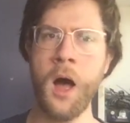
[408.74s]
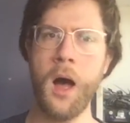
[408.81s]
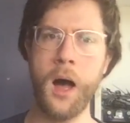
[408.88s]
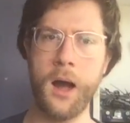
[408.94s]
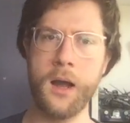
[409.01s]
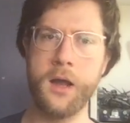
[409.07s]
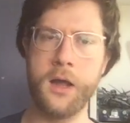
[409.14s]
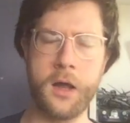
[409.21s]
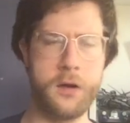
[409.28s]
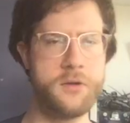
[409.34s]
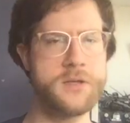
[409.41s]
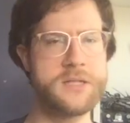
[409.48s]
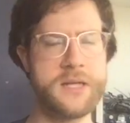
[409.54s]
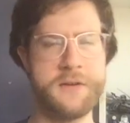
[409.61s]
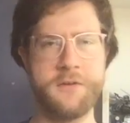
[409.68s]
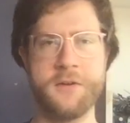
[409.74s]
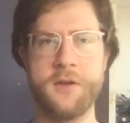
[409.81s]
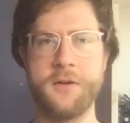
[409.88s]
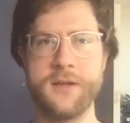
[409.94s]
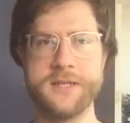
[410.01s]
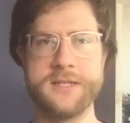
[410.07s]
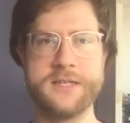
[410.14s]
a ghost, even
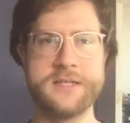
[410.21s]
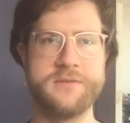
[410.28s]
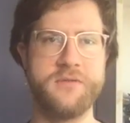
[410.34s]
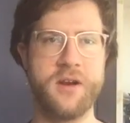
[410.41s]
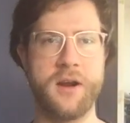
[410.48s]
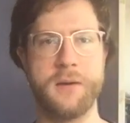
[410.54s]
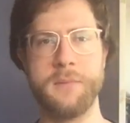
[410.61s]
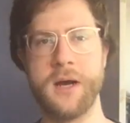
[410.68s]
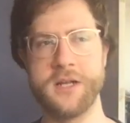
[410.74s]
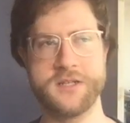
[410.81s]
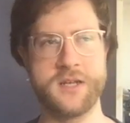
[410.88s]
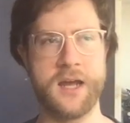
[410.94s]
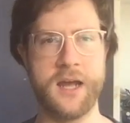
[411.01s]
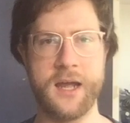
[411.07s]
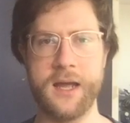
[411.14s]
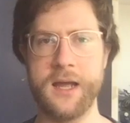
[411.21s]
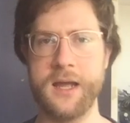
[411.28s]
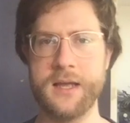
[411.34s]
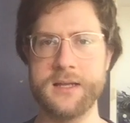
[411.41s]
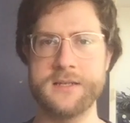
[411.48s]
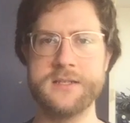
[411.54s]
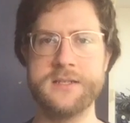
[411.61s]
though this is very much
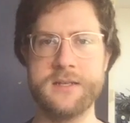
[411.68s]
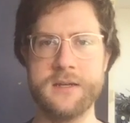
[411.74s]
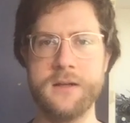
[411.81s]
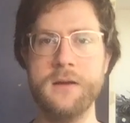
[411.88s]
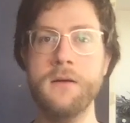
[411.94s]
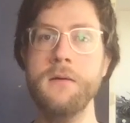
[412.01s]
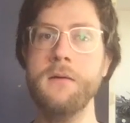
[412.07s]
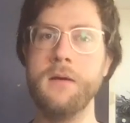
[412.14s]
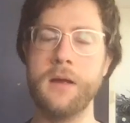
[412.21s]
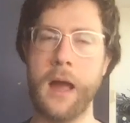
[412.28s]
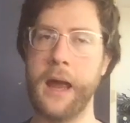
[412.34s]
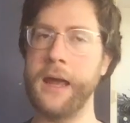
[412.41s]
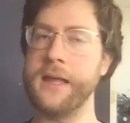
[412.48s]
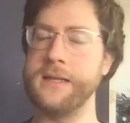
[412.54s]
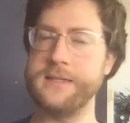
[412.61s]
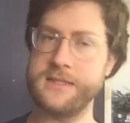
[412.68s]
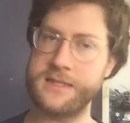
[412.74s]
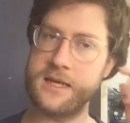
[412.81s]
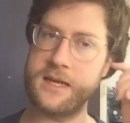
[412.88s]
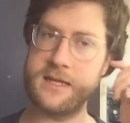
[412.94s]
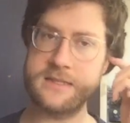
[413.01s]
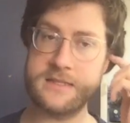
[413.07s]
I can
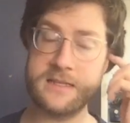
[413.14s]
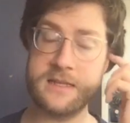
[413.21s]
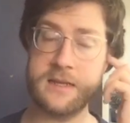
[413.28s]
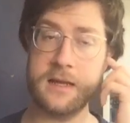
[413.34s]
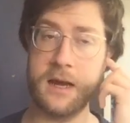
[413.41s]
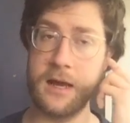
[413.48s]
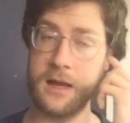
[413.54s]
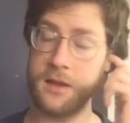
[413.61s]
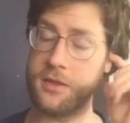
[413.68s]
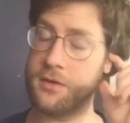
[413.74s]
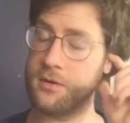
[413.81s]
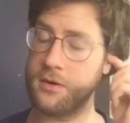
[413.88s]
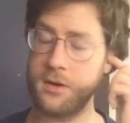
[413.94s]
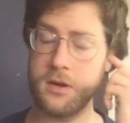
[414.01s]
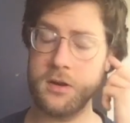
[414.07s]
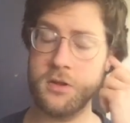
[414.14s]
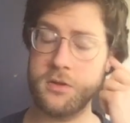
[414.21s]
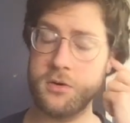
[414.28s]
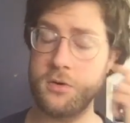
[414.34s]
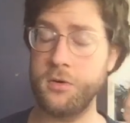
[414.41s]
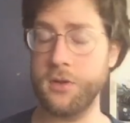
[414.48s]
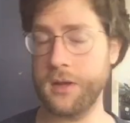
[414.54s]
see it's
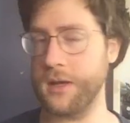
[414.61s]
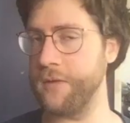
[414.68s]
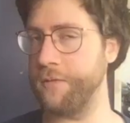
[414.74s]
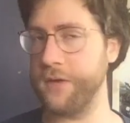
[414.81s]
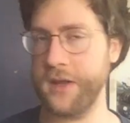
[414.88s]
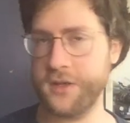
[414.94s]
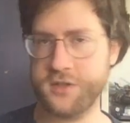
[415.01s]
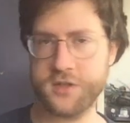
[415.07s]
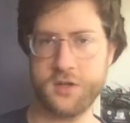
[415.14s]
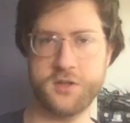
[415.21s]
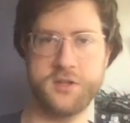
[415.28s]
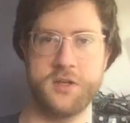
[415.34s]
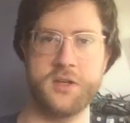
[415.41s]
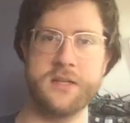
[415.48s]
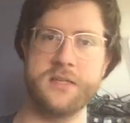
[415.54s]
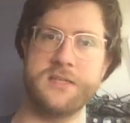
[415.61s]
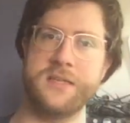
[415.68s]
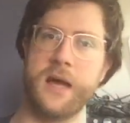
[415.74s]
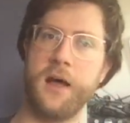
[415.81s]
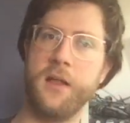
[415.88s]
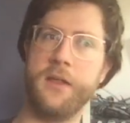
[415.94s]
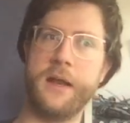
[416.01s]
through the features. You can
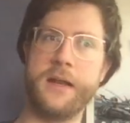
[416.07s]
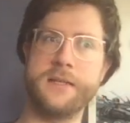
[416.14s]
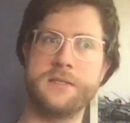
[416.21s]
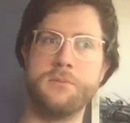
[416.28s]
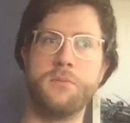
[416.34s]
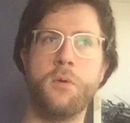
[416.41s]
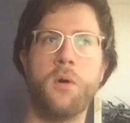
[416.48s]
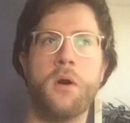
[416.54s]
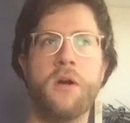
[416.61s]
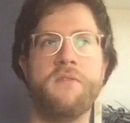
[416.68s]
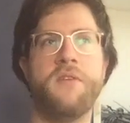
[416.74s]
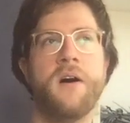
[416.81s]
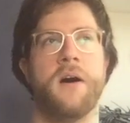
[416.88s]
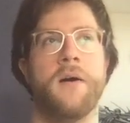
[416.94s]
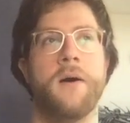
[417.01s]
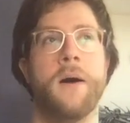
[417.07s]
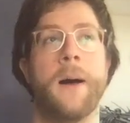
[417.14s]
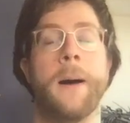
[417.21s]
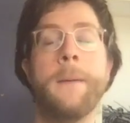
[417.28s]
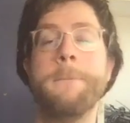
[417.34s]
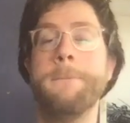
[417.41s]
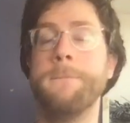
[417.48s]
tell that it's more of
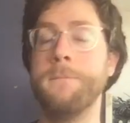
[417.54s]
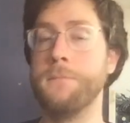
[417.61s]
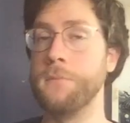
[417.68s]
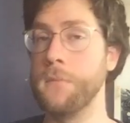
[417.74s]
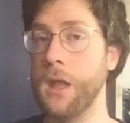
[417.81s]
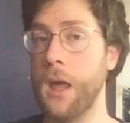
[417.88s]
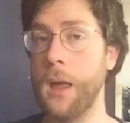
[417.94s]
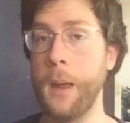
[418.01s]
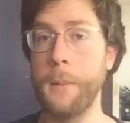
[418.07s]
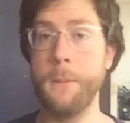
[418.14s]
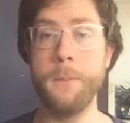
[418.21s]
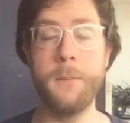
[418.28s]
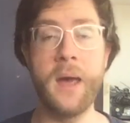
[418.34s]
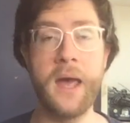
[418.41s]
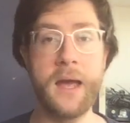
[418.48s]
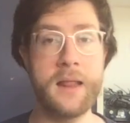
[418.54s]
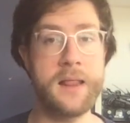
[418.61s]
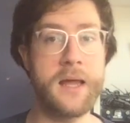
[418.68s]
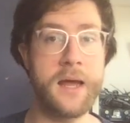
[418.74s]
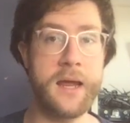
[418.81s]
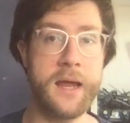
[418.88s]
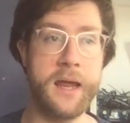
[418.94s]
a
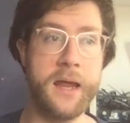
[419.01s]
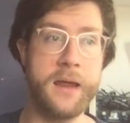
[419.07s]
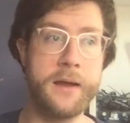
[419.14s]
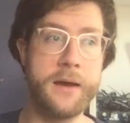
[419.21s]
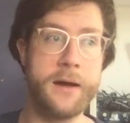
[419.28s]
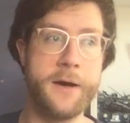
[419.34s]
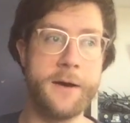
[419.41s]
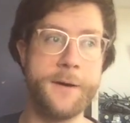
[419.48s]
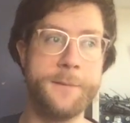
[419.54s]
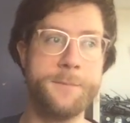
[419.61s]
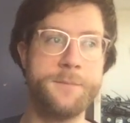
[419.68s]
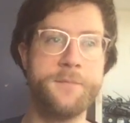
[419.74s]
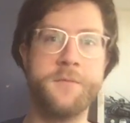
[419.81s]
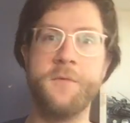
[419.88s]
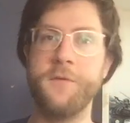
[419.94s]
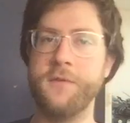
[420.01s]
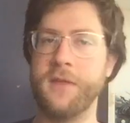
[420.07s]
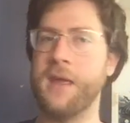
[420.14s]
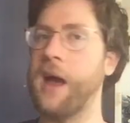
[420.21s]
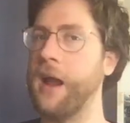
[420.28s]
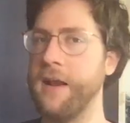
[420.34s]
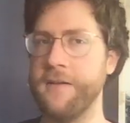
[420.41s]
melee
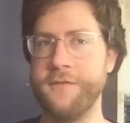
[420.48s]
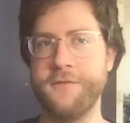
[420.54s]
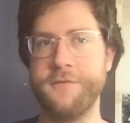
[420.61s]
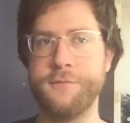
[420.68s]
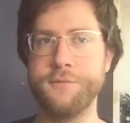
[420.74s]
kind of